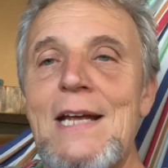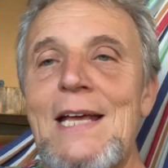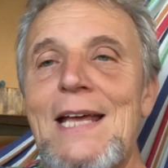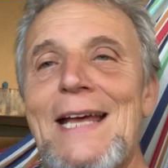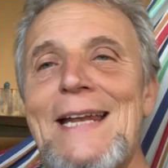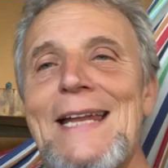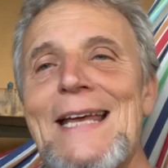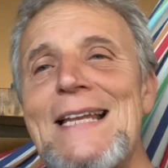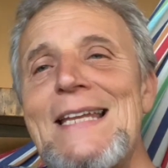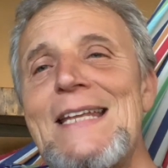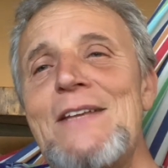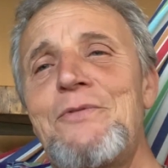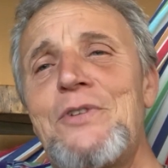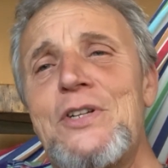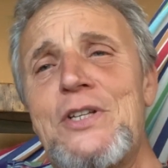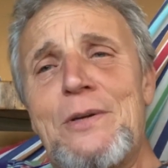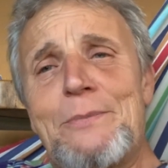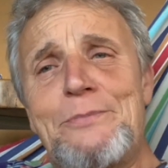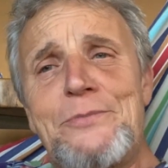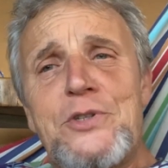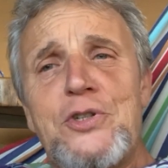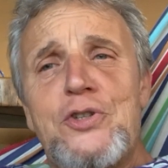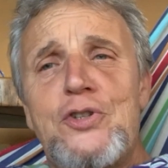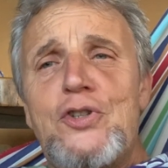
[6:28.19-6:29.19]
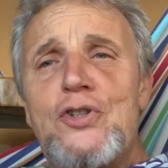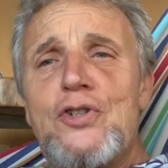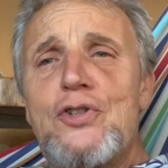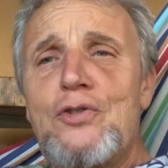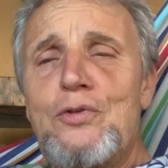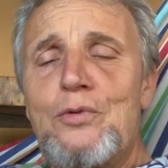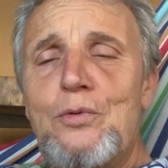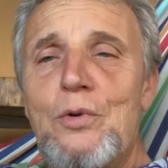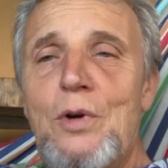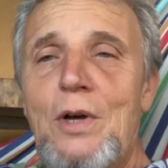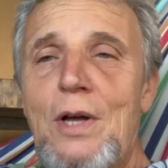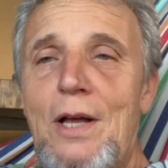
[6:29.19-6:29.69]
And I leave it up to
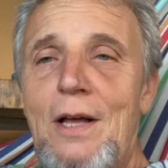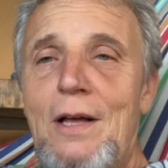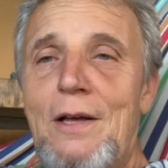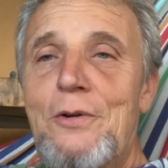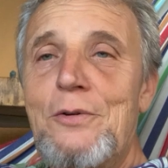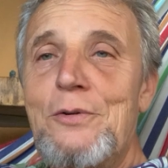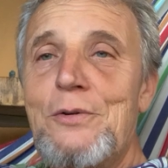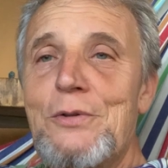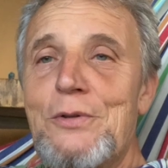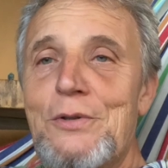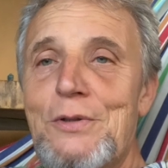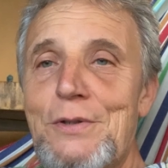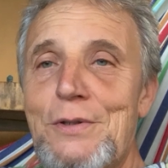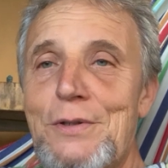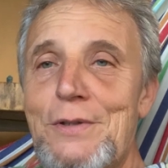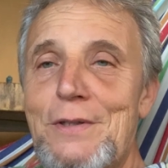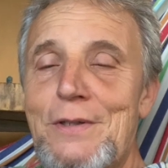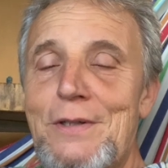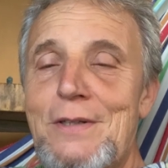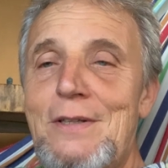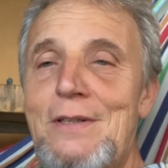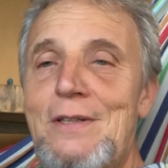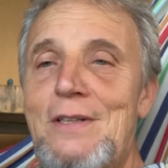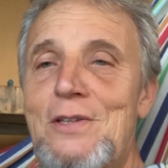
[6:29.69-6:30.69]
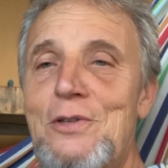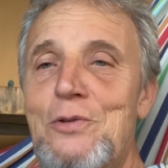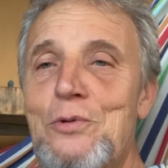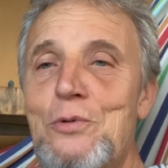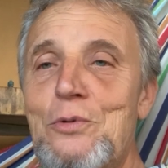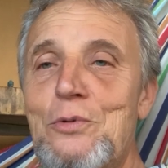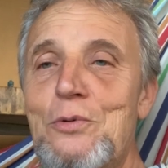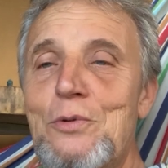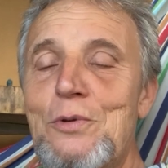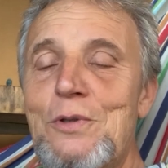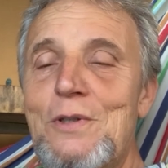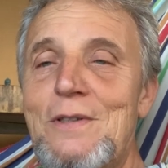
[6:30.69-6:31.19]
you how
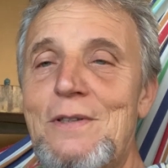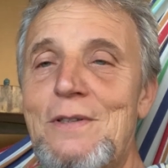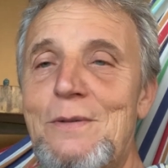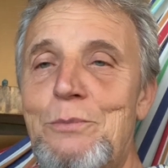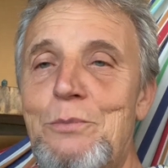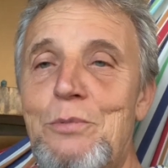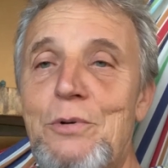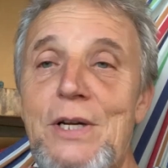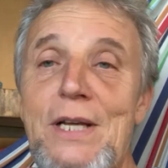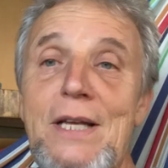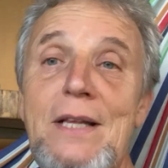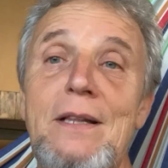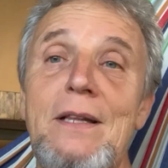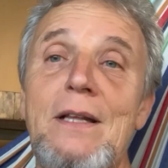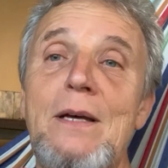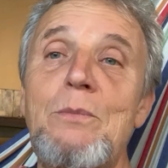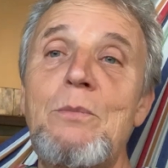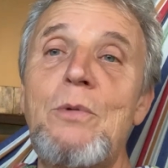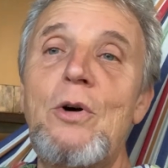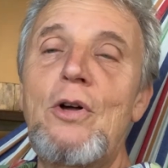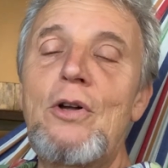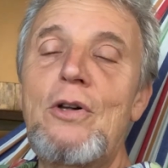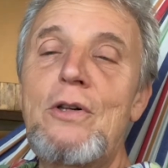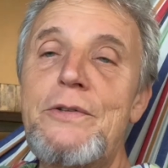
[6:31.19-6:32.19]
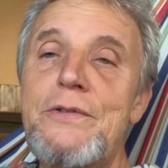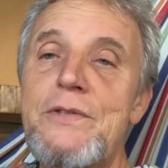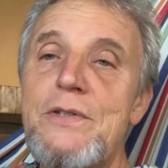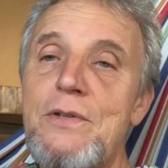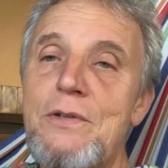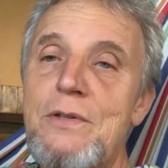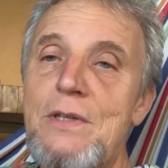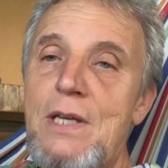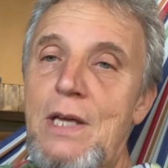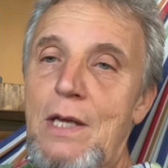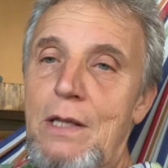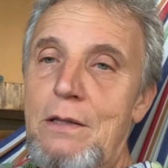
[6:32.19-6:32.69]
you bring them all
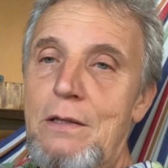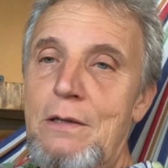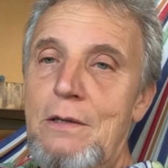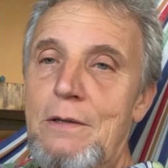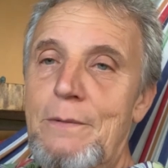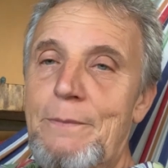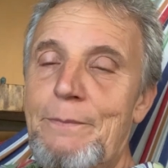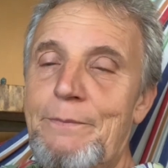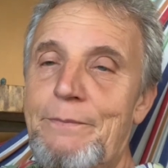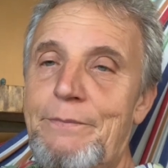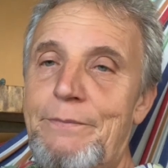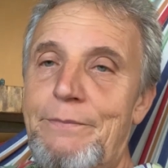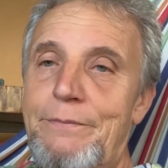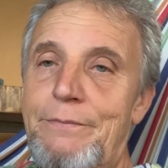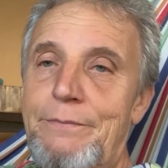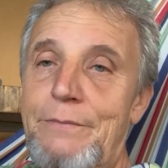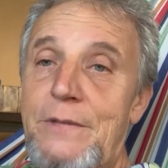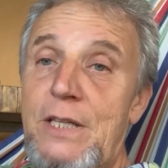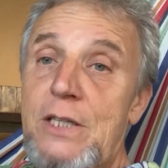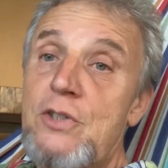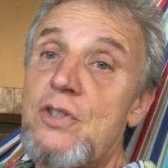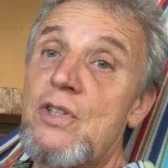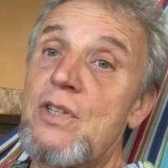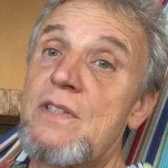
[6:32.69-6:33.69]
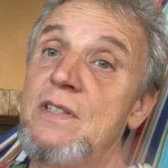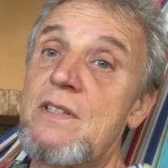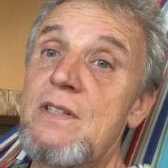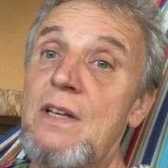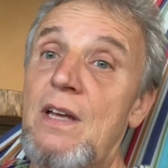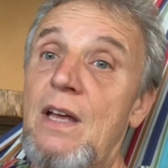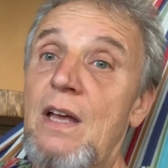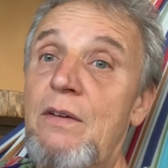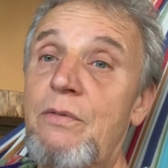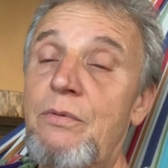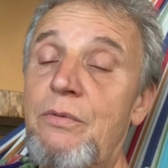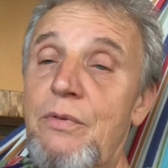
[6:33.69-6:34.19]
together. They just
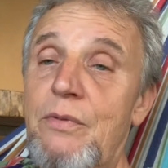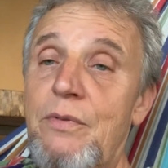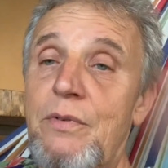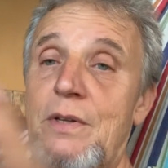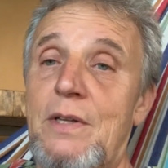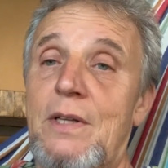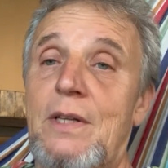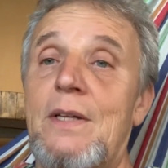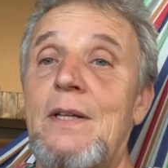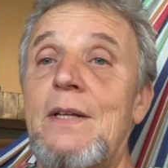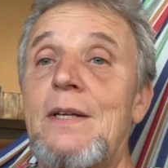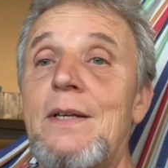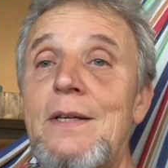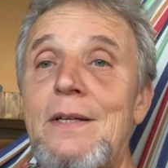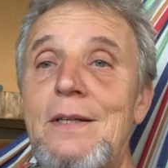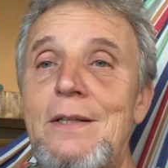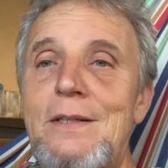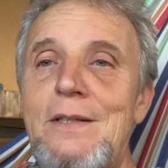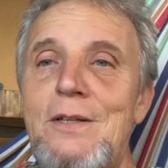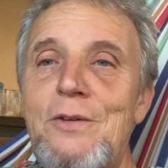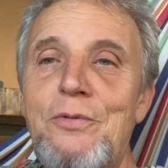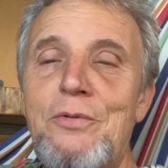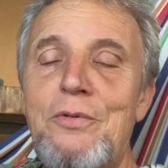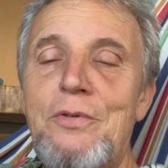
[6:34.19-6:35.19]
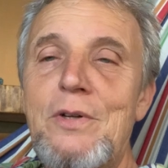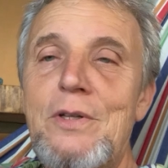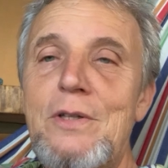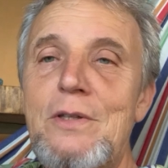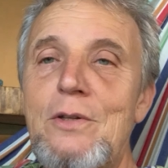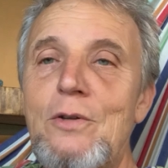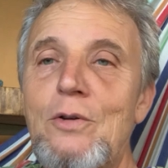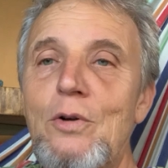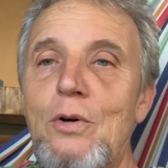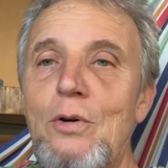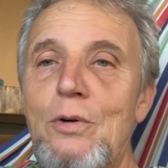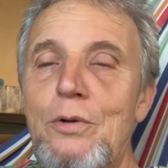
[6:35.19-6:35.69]
have different
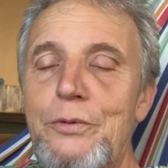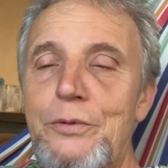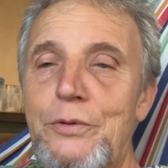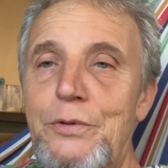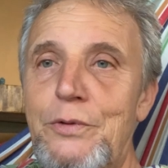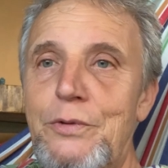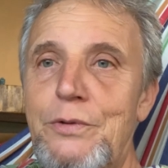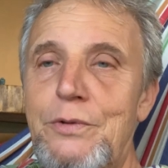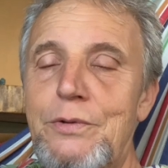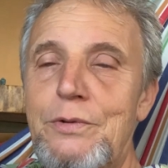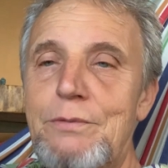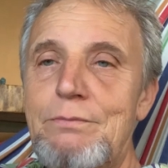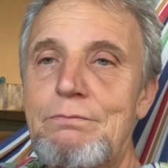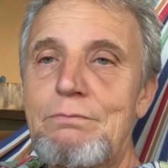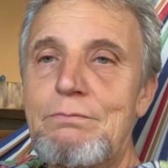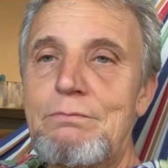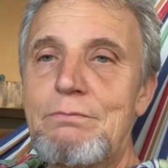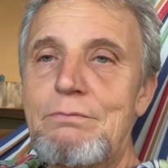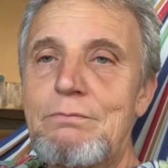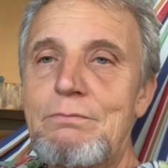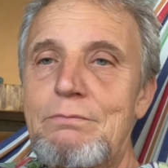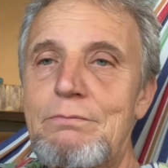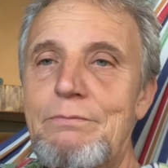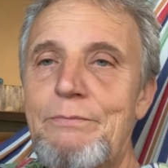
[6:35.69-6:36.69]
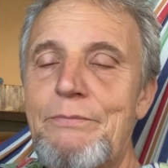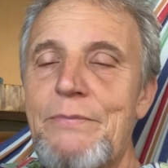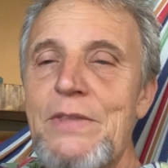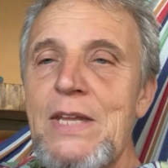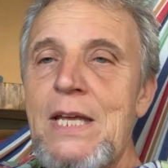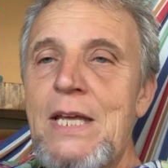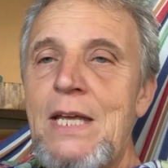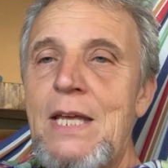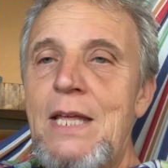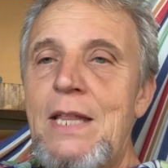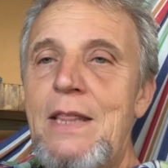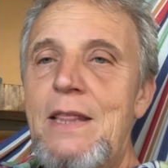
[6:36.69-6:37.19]

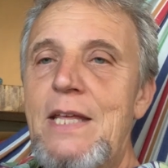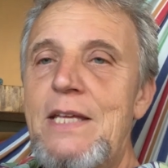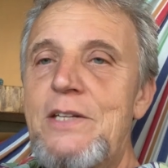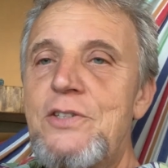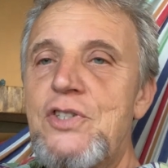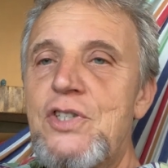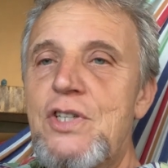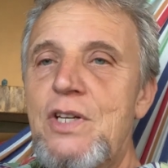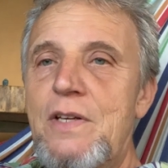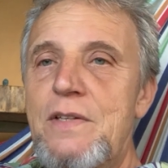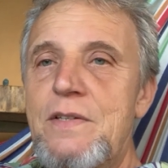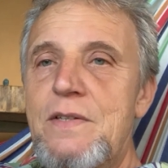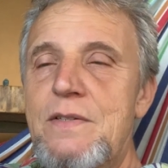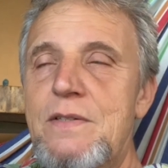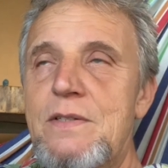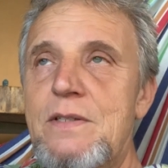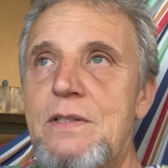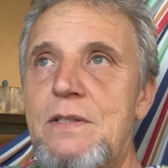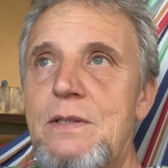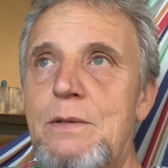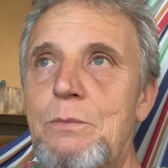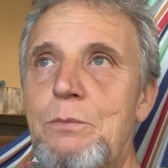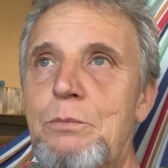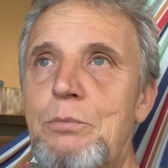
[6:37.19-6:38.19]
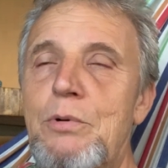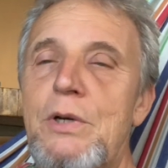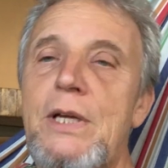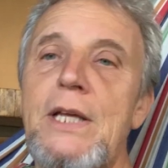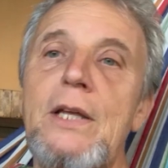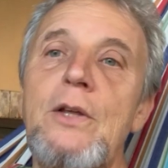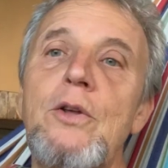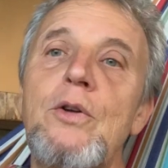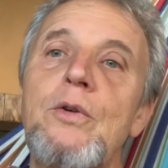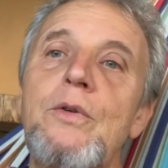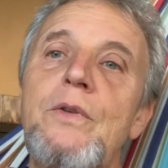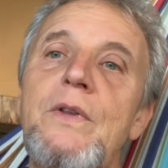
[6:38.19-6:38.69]
notes. They just
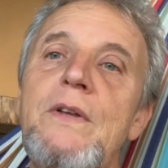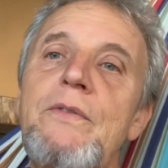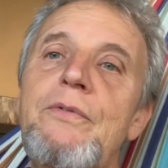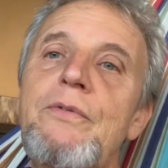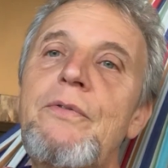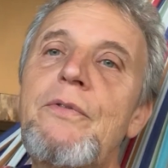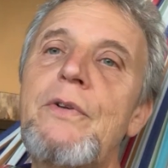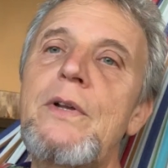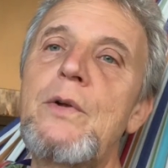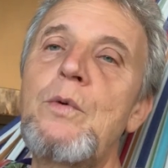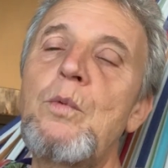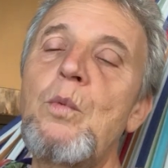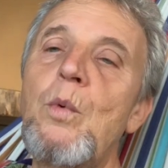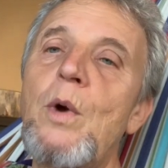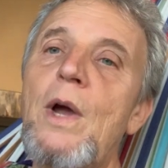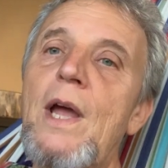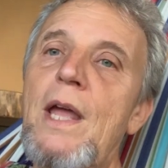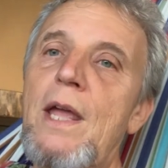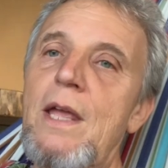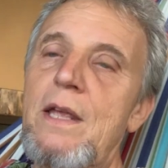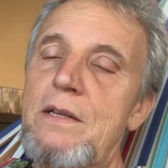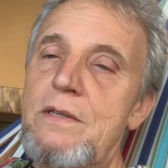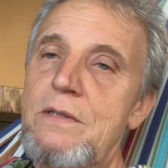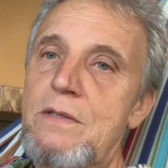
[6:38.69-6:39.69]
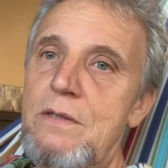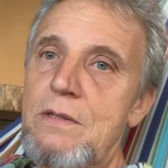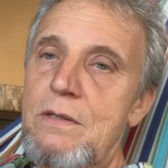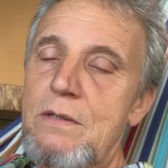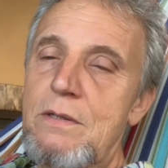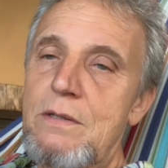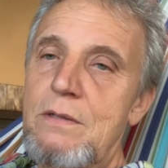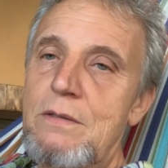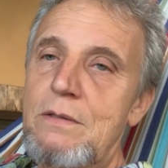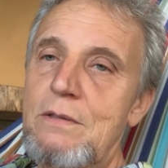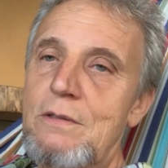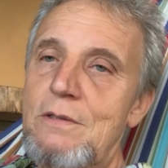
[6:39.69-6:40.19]
bring you different
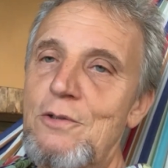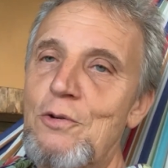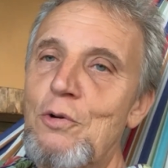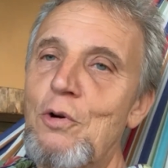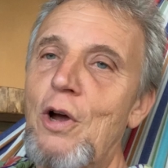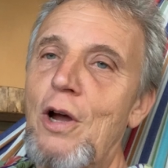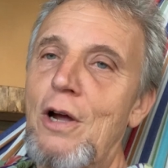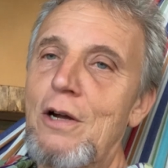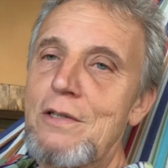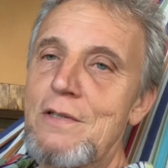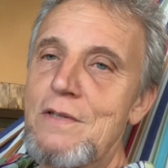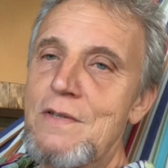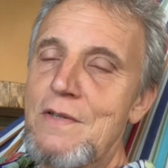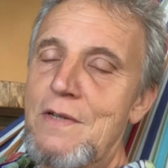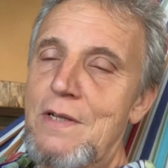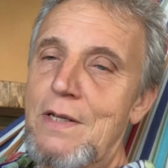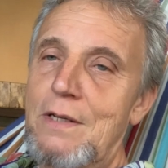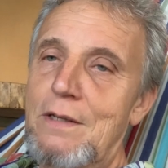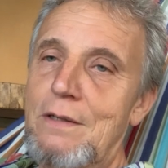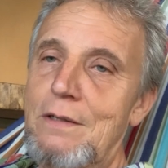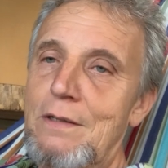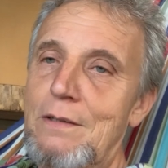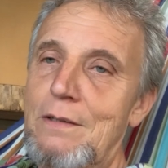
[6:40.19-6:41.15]
ways to heart sync.